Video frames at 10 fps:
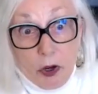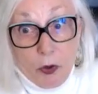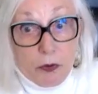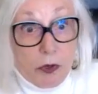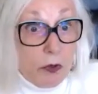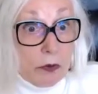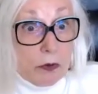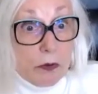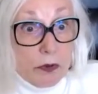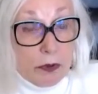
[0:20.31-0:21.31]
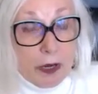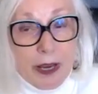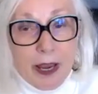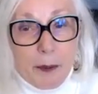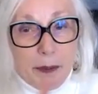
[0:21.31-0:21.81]
Who knew? Who knew?
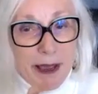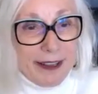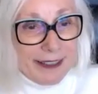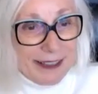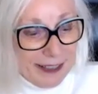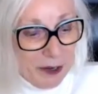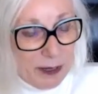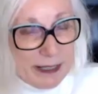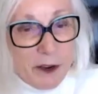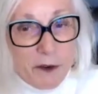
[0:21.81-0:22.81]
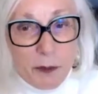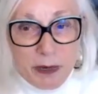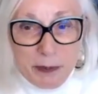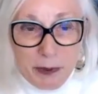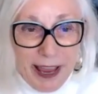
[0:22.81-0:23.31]
But there were several
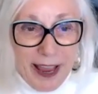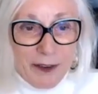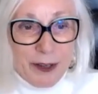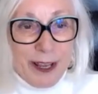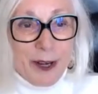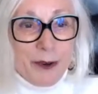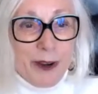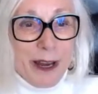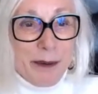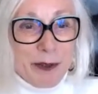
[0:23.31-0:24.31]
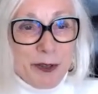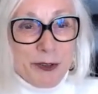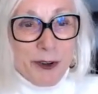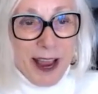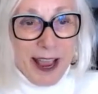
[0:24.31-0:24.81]
people after that who were able to
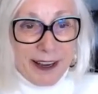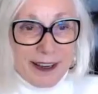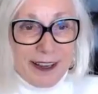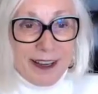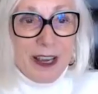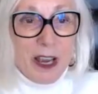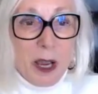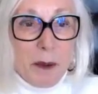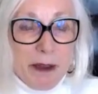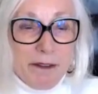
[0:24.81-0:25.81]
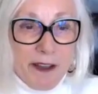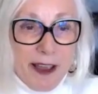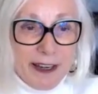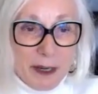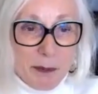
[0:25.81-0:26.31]
track by
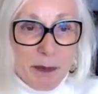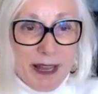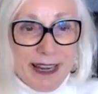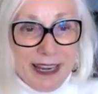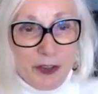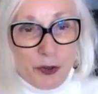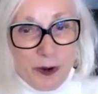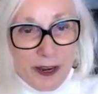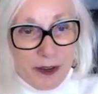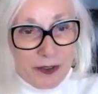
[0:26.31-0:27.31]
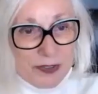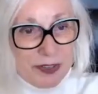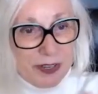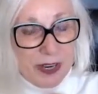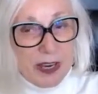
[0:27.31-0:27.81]
finding money
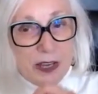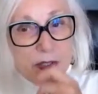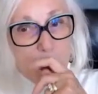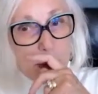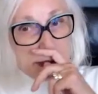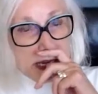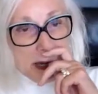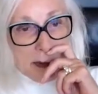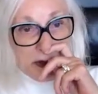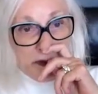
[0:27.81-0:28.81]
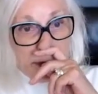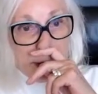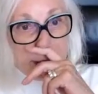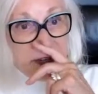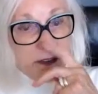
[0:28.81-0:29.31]
trails. So I was able to
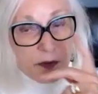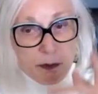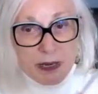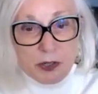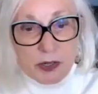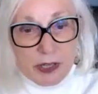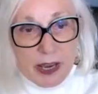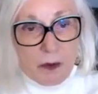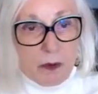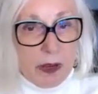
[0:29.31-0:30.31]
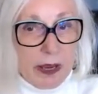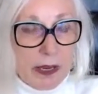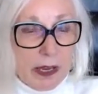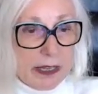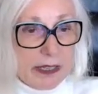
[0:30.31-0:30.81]
find information that way.
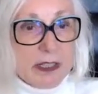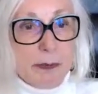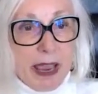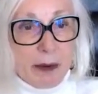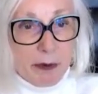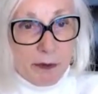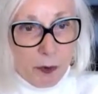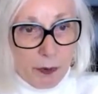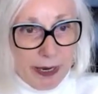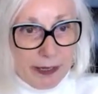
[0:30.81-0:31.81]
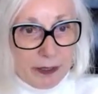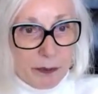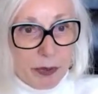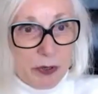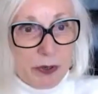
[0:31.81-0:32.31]
This is back before we had
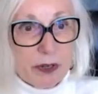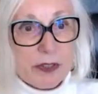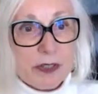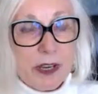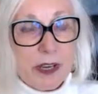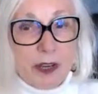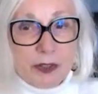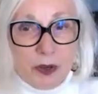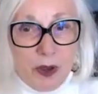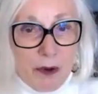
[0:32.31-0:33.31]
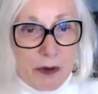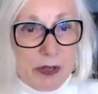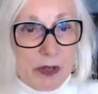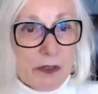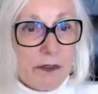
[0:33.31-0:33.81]
computers. So I was
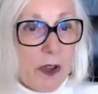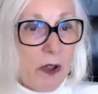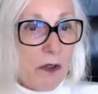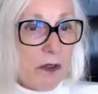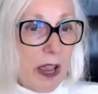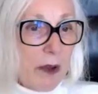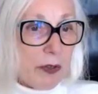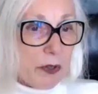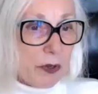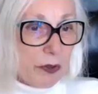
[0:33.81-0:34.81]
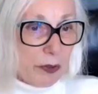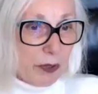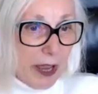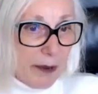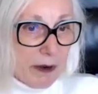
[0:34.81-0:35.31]
on the phone, I was going
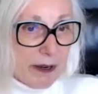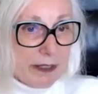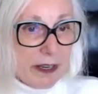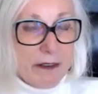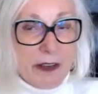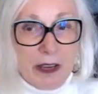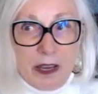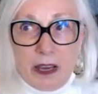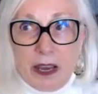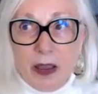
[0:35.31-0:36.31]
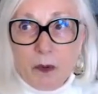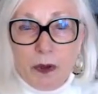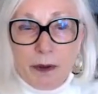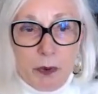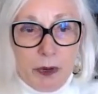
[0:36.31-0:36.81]
through library stuff. At
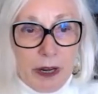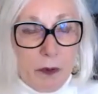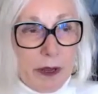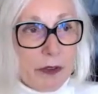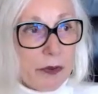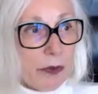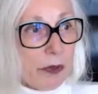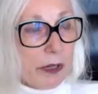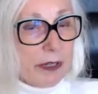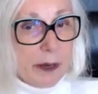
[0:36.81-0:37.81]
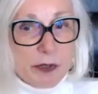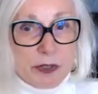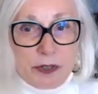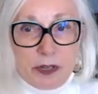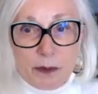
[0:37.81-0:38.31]
one point, I went through a
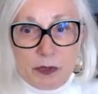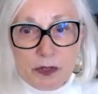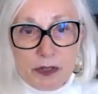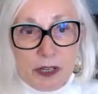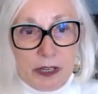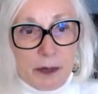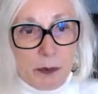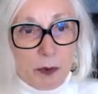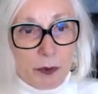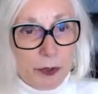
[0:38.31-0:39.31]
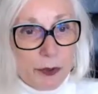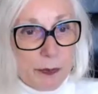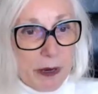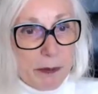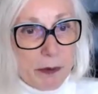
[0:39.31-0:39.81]
dumpster dumpster digging up old
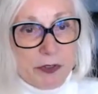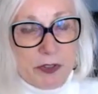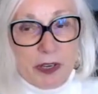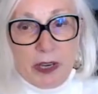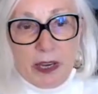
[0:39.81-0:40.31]
newspapers.